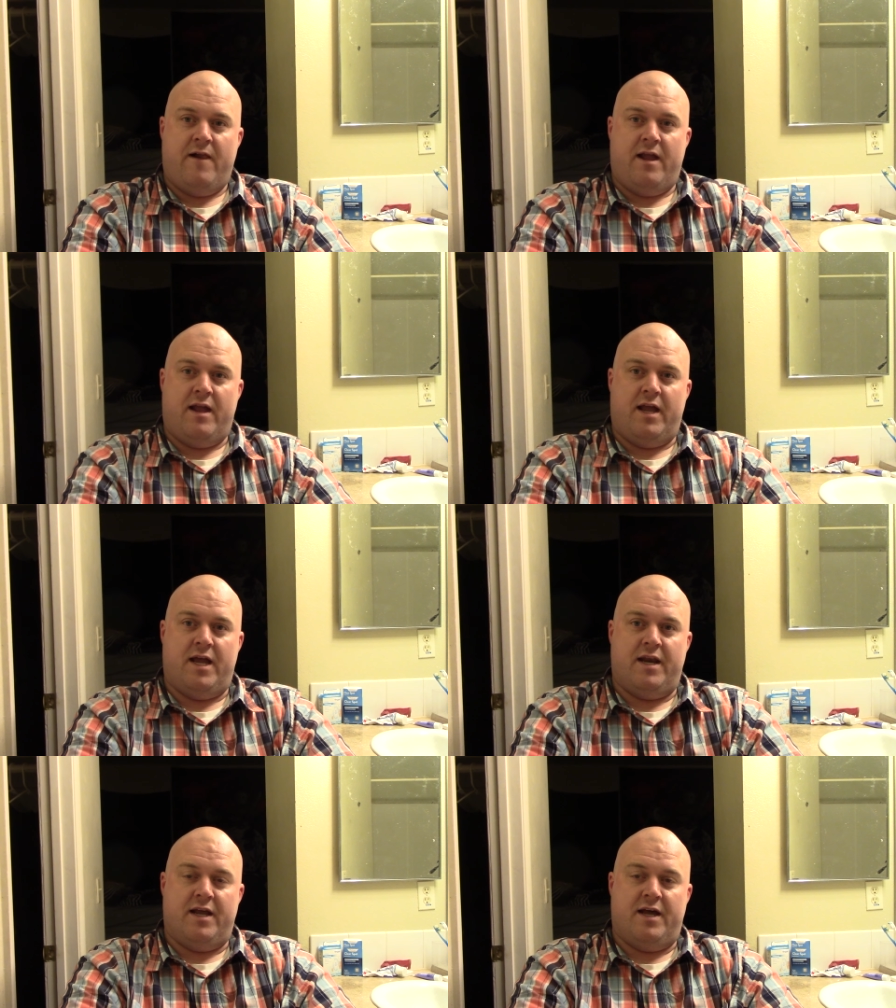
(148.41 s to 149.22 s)

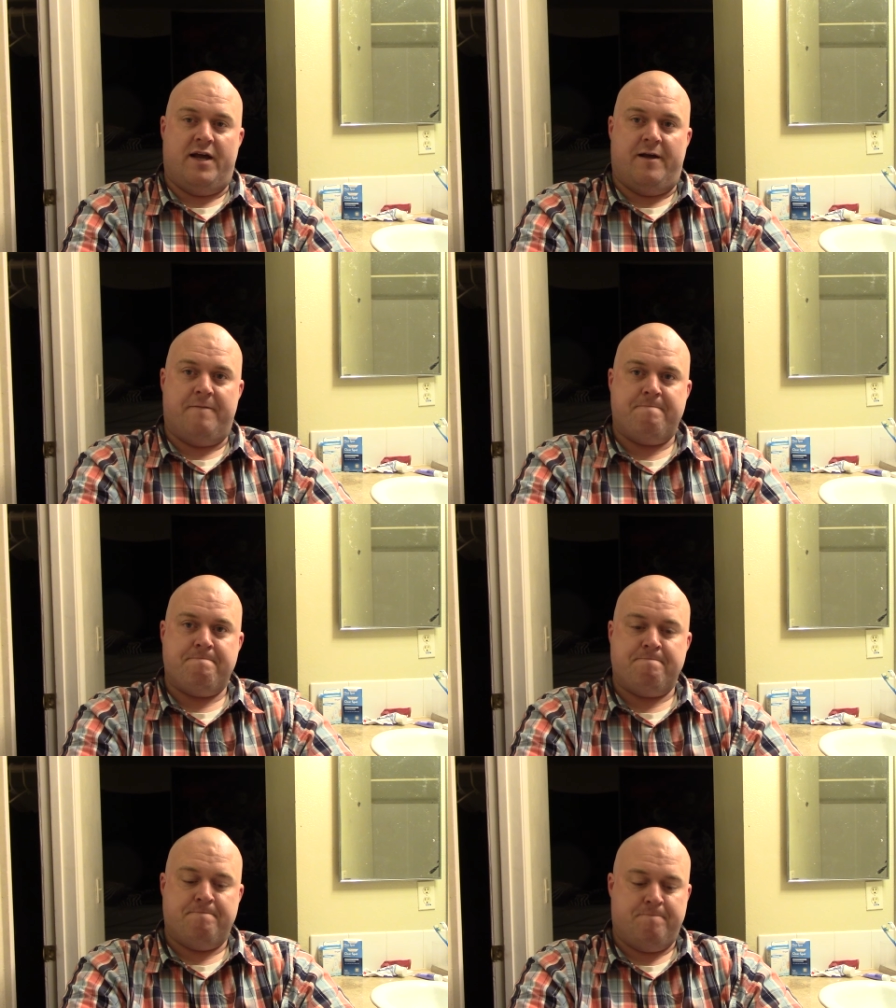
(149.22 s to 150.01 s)
And
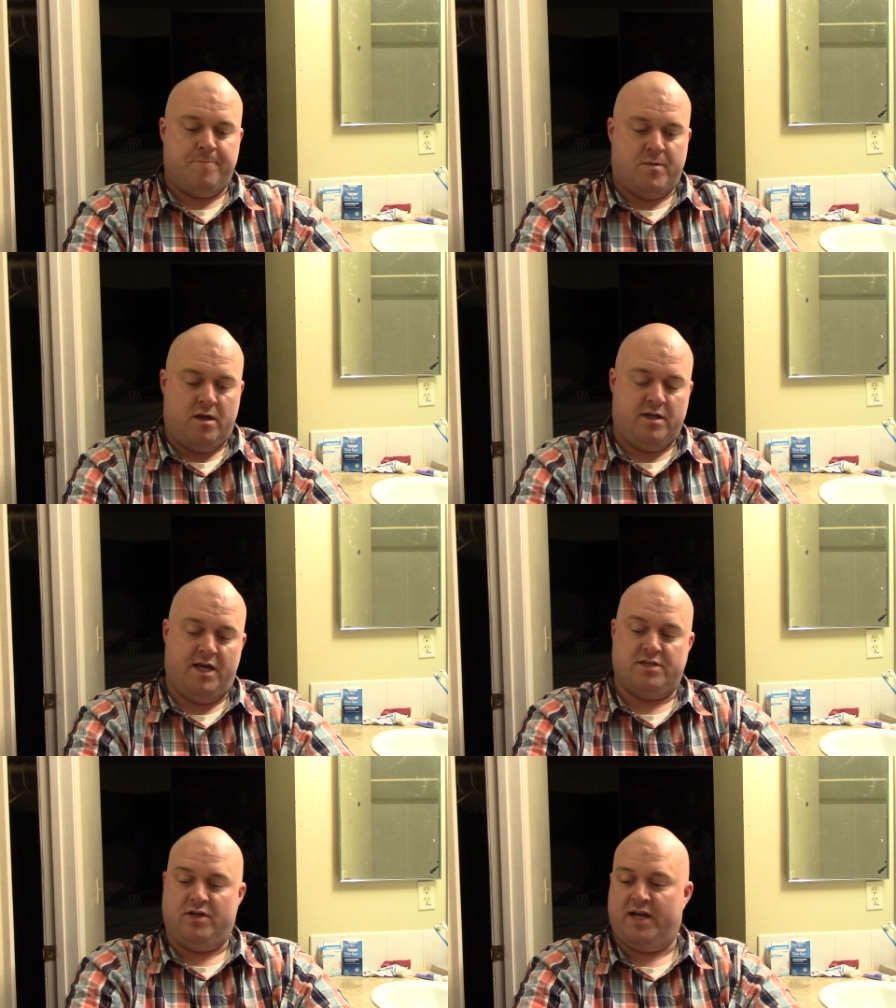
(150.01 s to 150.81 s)

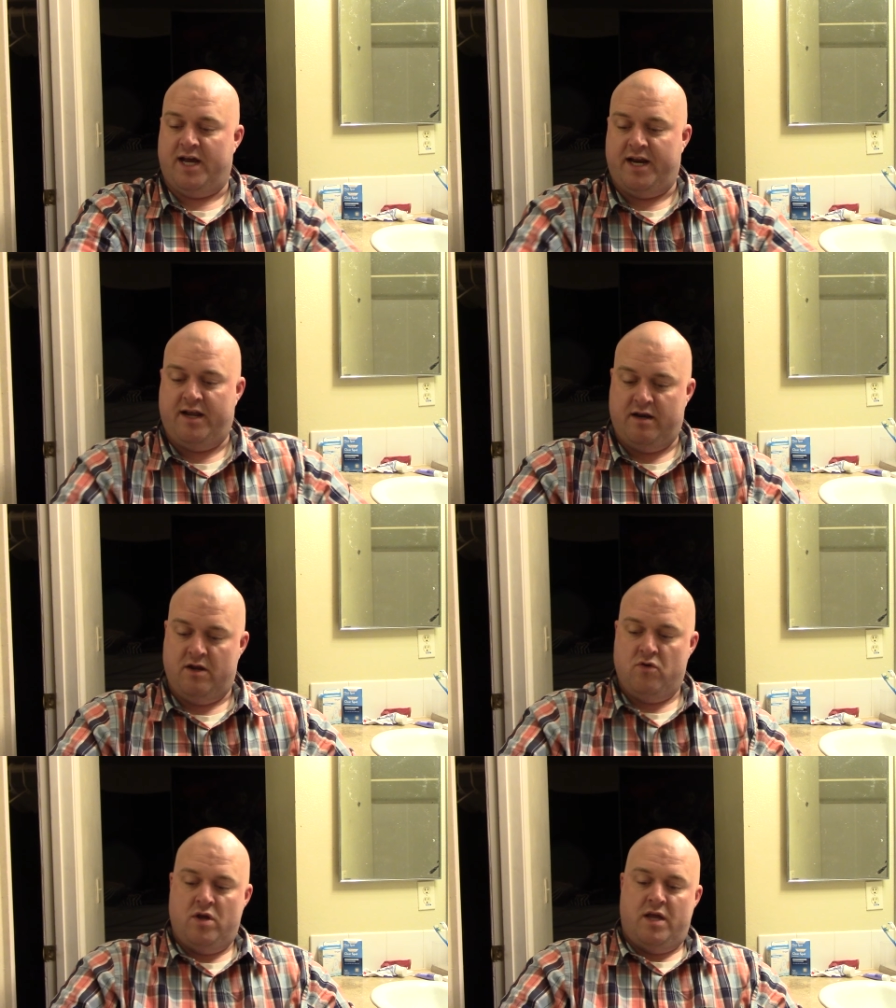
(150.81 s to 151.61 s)
yeah, so I got it.
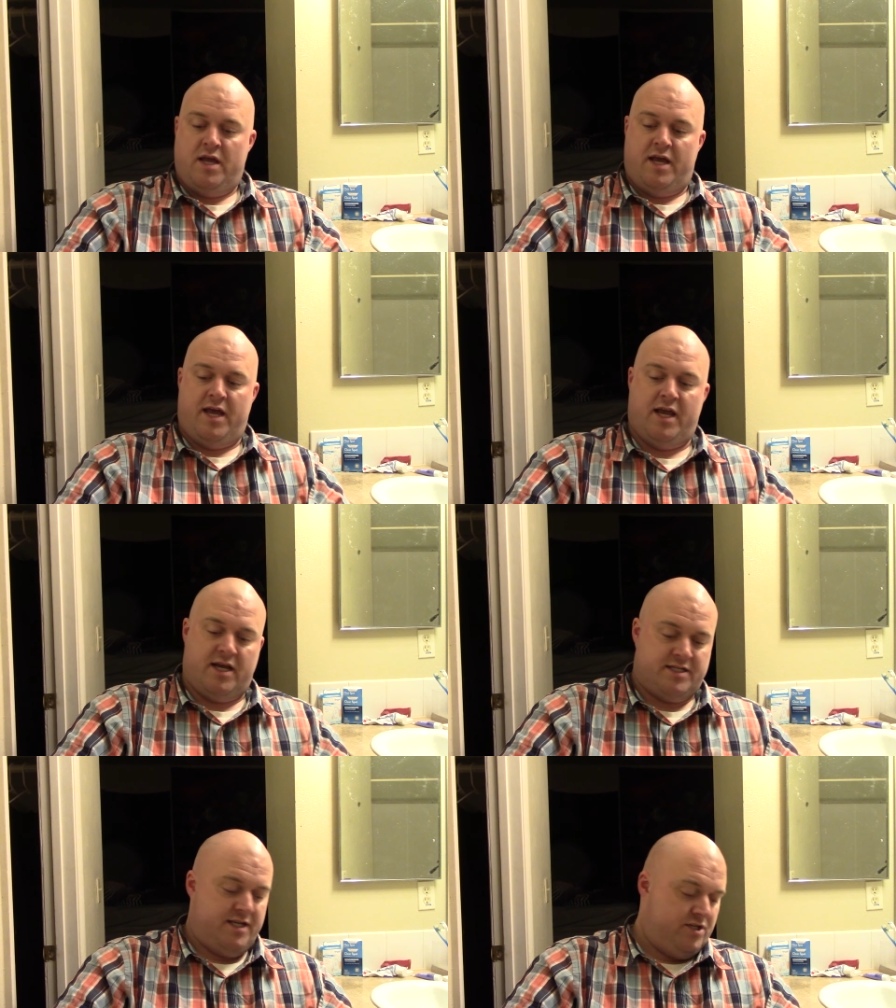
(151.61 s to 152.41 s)
And like
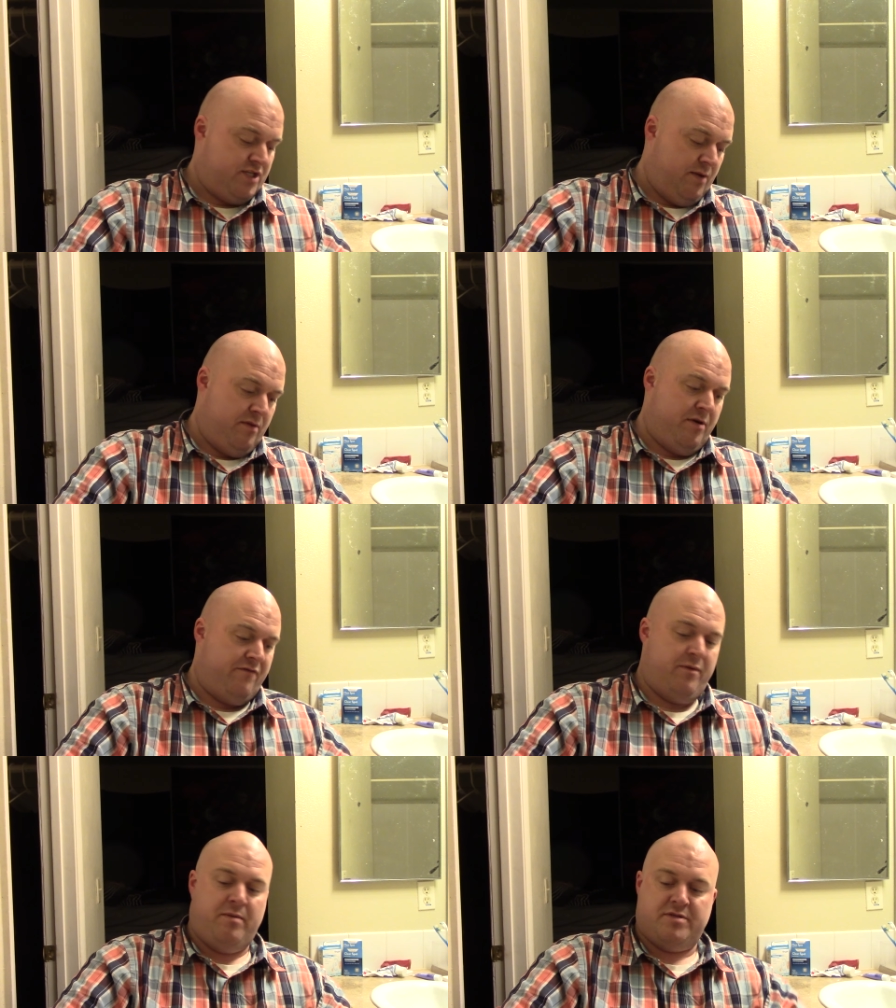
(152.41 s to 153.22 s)
I said, just came in the mail
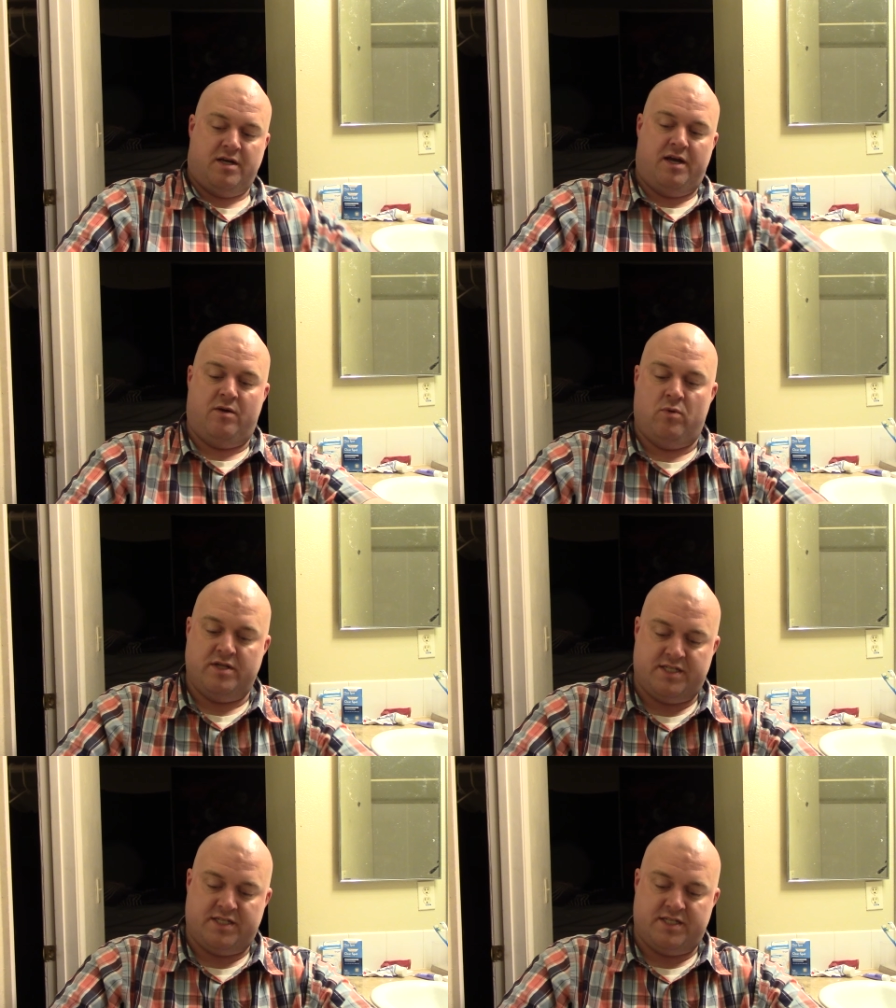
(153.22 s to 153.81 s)
from Amazon. It was...